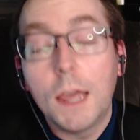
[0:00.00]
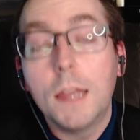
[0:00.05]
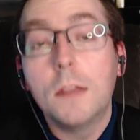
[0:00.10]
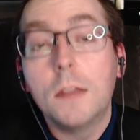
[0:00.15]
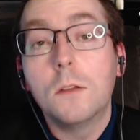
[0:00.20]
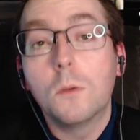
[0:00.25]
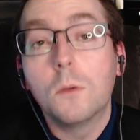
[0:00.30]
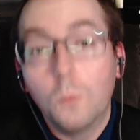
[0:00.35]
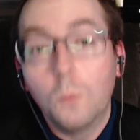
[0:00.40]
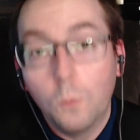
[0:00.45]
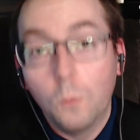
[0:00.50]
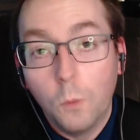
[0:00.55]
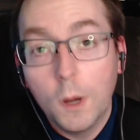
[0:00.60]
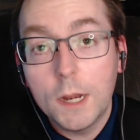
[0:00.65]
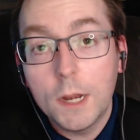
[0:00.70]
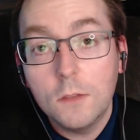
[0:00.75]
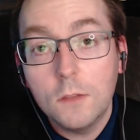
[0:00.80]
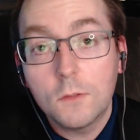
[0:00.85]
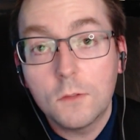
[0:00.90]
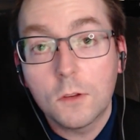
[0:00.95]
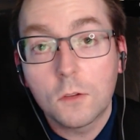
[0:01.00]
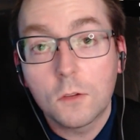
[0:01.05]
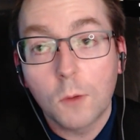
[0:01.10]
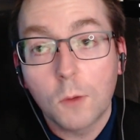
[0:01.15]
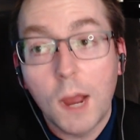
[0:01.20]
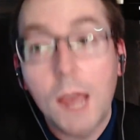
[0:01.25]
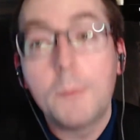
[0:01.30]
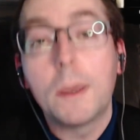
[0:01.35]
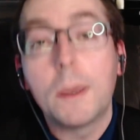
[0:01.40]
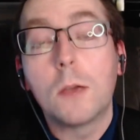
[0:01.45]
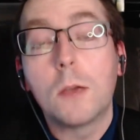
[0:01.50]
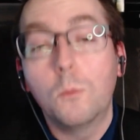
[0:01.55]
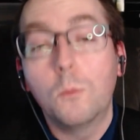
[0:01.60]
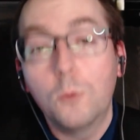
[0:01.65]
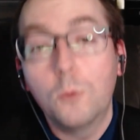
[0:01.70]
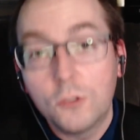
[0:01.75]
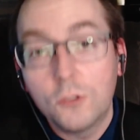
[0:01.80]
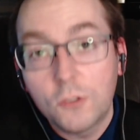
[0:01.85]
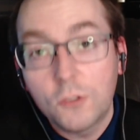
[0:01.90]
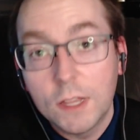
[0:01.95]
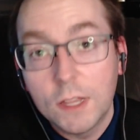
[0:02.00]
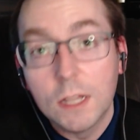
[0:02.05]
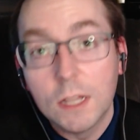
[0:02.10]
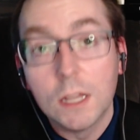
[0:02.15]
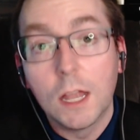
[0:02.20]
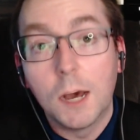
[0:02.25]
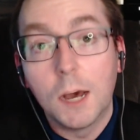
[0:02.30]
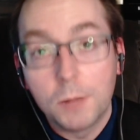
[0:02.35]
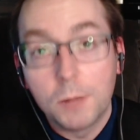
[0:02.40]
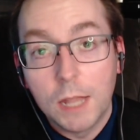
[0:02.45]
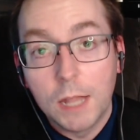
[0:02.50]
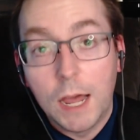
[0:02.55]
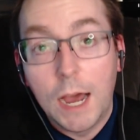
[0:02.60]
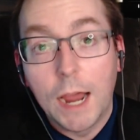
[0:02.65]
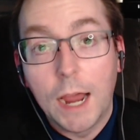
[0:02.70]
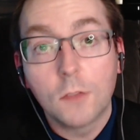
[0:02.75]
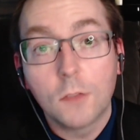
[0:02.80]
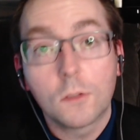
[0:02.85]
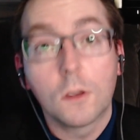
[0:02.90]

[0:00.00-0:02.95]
and what he's describing would still apply.